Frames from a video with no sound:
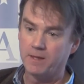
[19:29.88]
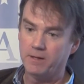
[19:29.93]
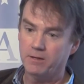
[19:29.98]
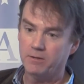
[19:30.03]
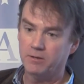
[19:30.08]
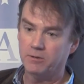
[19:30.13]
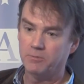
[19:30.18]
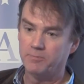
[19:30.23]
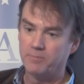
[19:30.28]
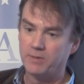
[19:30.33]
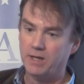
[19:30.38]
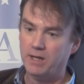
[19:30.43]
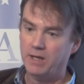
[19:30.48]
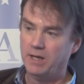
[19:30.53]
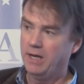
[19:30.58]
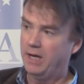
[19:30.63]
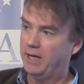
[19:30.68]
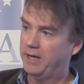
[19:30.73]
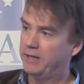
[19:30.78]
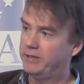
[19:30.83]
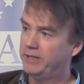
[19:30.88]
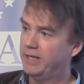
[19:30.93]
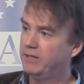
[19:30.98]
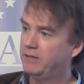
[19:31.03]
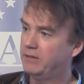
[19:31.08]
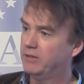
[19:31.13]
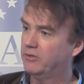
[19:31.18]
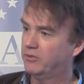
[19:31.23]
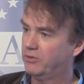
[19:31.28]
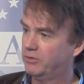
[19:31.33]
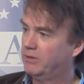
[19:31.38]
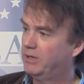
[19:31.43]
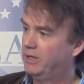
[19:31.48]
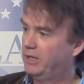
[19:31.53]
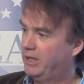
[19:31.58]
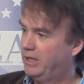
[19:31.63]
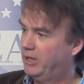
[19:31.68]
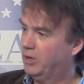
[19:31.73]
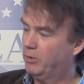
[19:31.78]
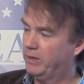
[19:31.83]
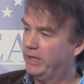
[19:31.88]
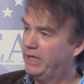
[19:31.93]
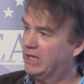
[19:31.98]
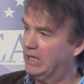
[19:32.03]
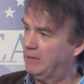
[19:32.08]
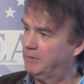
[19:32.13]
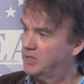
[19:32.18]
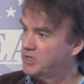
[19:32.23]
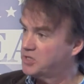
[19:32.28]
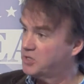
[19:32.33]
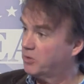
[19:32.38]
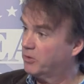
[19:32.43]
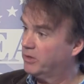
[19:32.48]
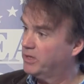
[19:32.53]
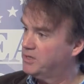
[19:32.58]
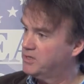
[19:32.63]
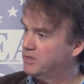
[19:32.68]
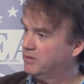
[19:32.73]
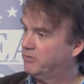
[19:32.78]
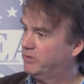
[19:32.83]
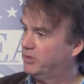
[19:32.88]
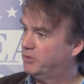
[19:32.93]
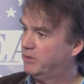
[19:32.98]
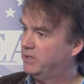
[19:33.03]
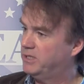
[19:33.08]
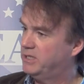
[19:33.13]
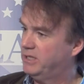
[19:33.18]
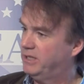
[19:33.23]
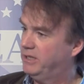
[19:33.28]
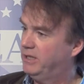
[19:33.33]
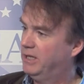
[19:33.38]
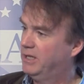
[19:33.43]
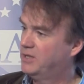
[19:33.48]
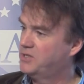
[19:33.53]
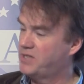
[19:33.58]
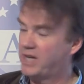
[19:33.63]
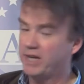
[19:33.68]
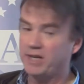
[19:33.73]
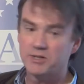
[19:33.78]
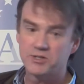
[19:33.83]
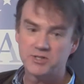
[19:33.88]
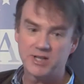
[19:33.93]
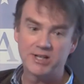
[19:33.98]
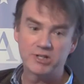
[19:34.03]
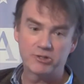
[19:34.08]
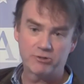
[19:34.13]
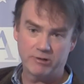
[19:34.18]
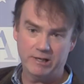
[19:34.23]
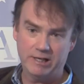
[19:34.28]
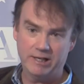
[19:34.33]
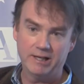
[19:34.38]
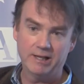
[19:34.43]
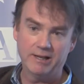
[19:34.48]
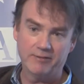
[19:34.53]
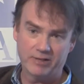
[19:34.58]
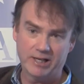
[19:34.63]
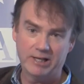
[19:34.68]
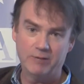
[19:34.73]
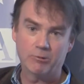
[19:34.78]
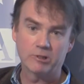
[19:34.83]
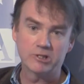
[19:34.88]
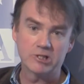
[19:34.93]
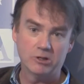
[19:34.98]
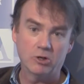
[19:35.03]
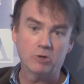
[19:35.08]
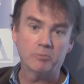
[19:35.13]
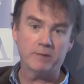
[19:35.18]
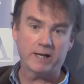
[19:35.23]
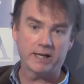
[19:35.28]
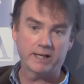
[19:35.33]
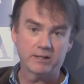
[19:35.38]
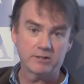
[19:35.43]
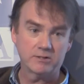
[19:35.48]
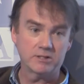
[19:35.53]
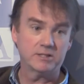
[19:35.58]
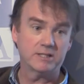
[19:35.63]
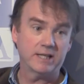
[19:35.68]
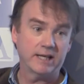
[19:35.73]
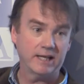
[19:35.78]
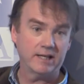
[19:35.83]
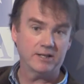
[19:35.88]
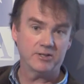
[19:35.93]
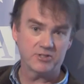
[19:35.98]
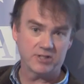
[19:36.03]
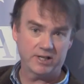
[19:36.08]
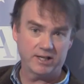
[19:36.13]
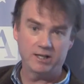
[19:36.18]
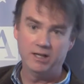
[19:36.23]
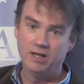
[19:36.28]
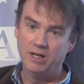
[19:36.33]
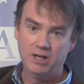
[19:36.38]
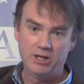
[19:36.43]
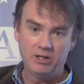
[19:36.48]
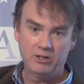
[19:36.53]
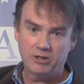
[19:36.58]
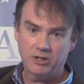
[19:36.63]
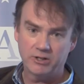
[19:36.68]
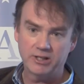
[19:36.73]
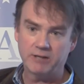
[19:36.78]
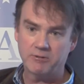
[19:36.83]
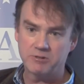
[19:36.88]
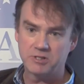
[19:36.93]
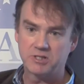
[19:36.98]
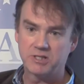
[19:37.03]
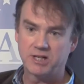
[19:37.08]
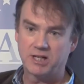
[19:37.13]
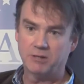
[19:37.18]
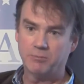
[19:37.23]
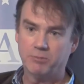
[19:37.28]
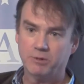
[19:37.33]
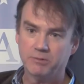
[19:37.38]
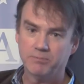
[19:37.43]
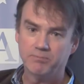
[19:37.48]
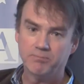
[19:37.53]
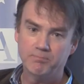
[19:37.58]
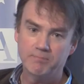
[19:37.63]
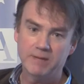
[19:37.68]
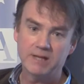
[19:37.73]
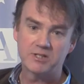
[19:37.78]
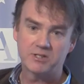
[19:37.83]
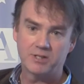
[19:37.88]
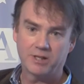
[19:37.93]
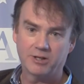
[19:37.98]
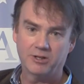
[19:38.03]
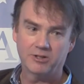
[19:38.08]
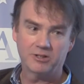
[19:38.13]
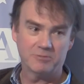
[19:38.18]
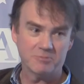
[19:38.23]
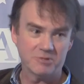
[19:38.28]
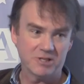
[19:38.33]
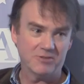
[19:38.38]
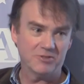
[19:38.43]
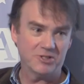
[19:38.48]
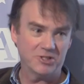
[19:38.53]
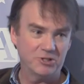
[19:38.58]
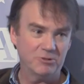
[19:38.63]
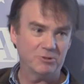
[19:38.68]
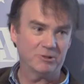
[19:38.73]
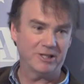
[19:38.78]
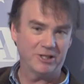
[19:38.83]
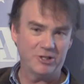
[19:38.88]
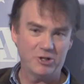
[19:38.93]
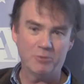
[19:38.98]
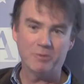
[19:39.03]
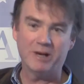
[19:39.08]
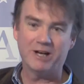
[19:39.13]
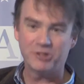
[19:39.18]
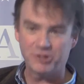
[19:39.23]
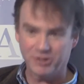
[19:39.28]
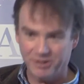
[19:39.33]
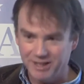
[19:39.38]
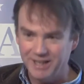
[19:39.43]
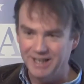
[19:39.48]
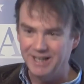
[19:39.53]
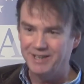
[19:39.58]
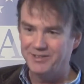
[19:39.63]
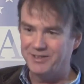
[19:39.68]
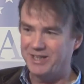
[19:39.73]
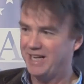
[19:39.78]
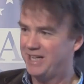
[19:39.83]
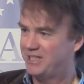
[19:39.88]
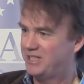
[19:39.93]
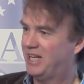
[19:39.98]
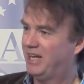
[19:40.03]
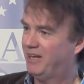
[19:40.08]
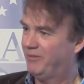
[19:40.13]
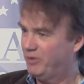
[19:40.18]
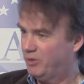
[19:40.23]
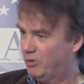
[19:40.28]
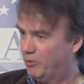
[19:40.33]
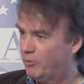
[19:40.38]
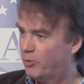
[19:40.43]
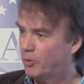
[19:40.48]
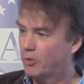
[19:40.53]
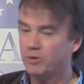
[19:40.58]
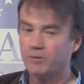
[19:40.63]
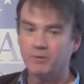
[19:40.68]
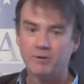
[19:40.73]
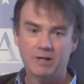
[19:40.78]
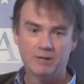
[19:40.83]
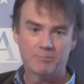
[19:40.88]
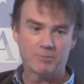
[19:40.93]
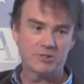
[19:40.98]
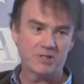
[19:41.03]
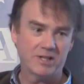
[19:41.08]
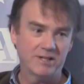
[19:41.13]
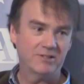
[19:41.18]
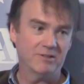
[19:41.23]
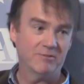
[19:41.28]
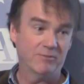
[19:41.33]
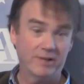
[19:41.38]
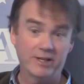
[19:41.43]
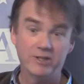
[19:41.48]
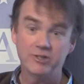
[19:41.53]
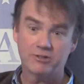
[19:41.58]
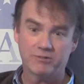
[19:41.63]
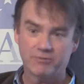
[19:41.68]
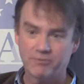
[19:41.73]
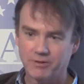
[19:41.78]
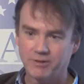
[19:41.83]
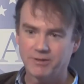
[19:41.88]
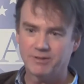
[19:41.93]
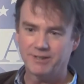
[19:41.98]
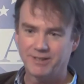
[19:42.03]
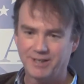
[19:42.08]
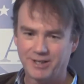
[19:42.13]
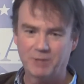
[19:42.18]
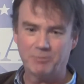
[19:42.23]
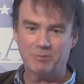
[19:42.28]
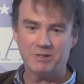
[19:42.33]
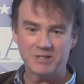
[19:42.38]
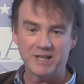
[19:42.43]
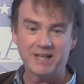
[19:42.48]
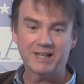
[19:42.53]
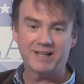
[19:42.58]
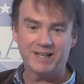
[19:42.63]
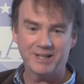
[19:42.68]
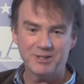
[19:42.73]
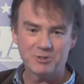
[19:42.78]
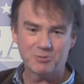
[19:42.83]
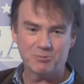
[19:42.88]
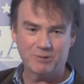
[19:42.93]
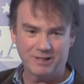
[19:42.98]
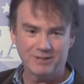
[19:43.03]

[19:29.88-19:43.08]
You know, and I think that you know economic historians of the twenty second century, if they were to look back at today and say, God, that was a terrible mess they got themselves into, and can you imagine they had to have you know four percent inflation for a couple of decades?